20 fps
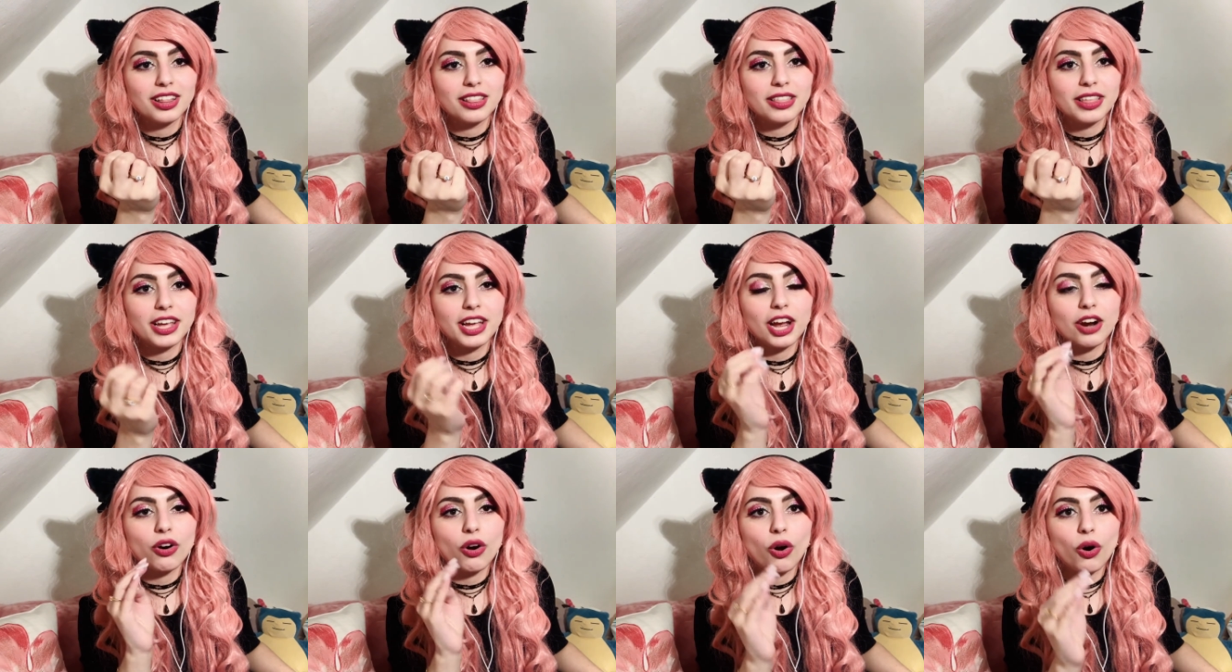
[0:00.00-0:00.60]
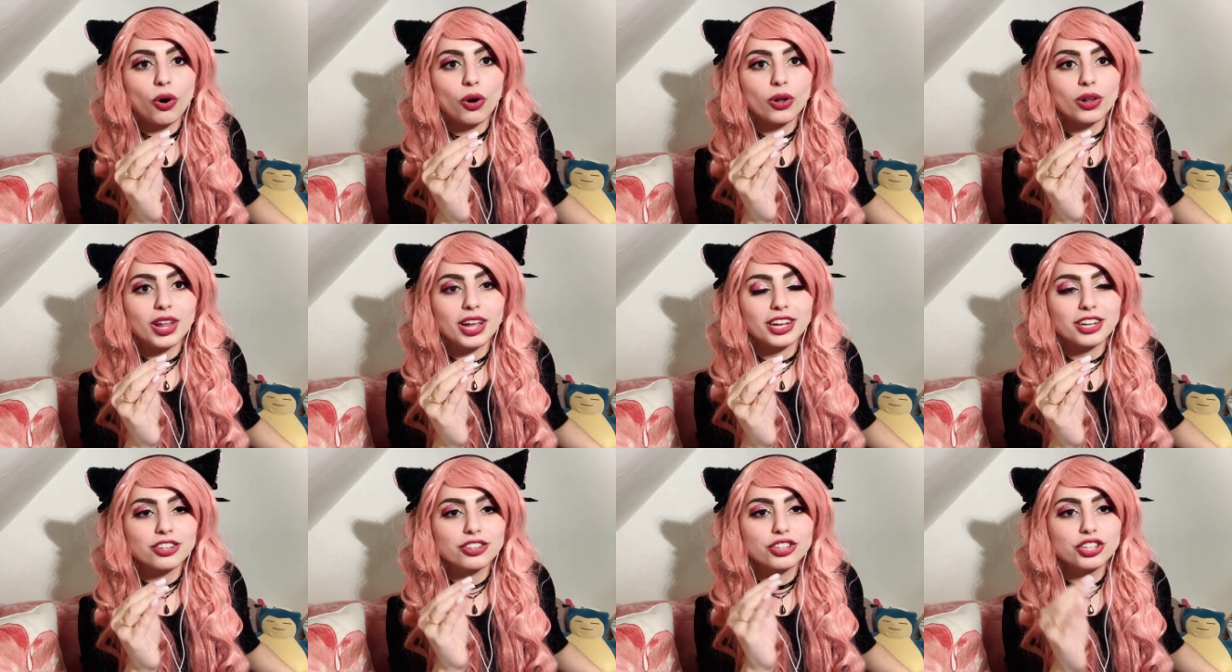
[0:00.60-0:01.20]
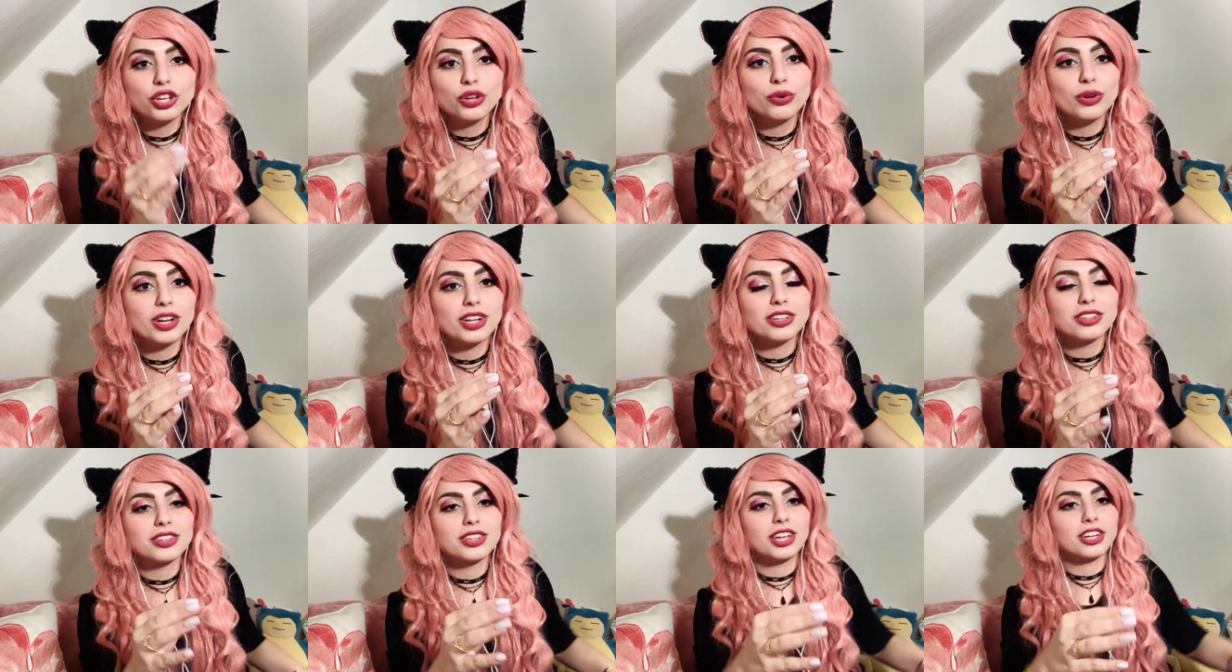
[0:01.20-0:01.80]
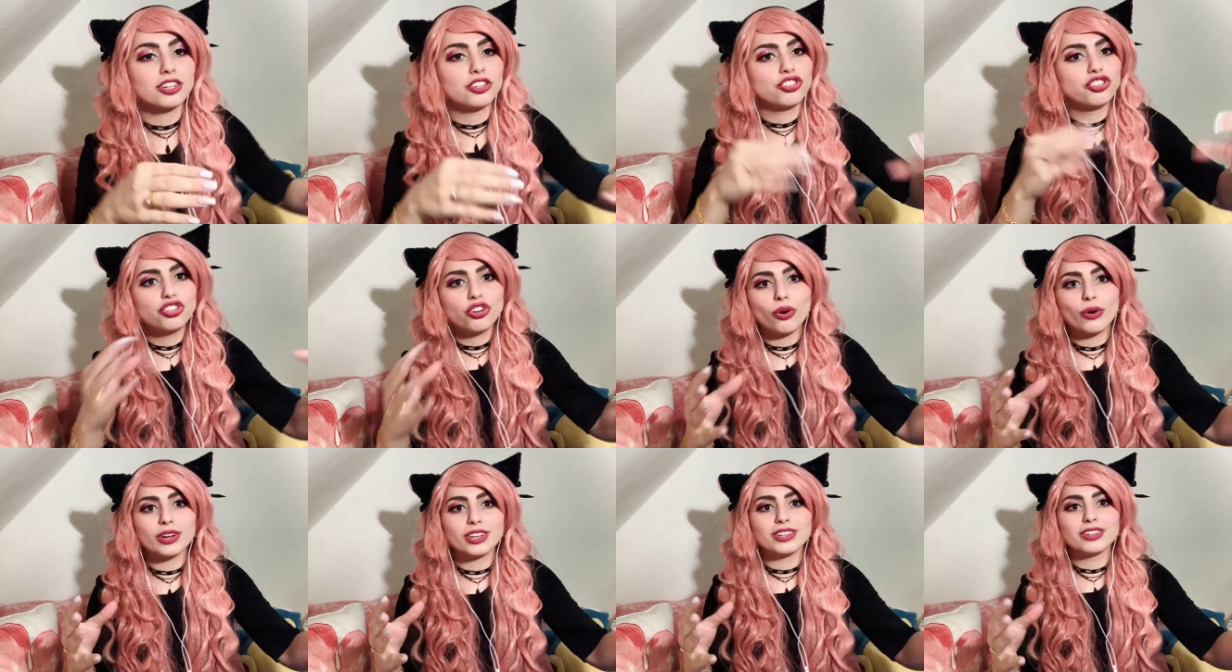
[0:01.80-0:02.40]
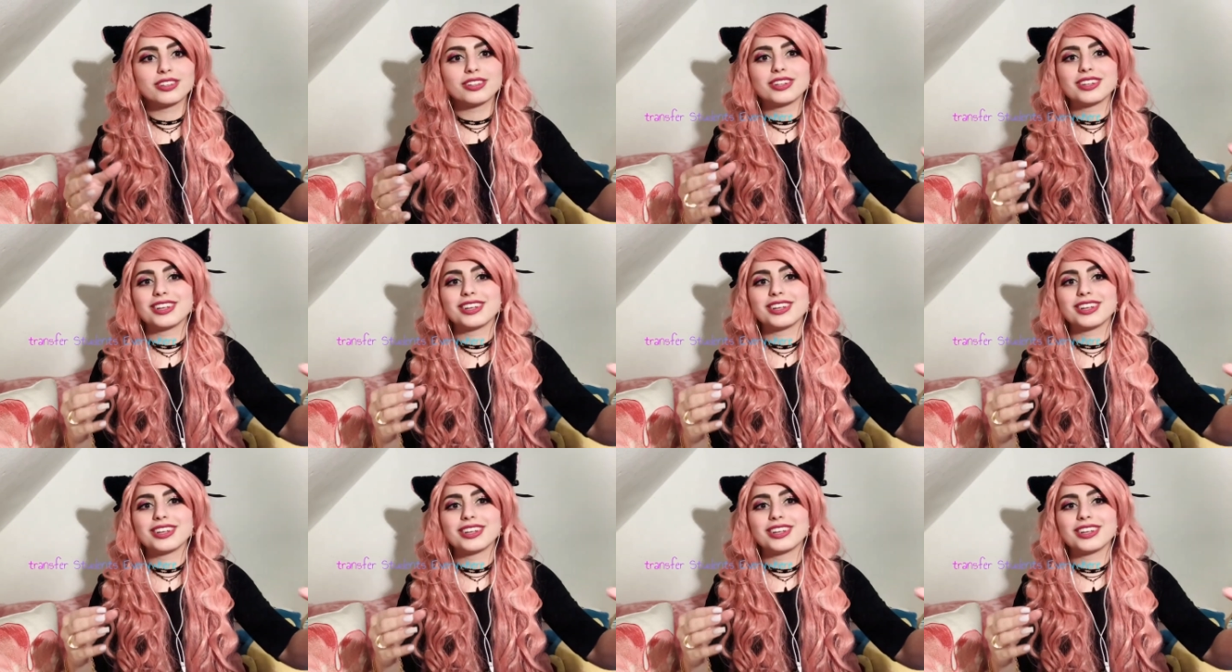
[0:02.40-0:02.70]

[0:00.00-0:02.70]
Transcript: they are all students that joined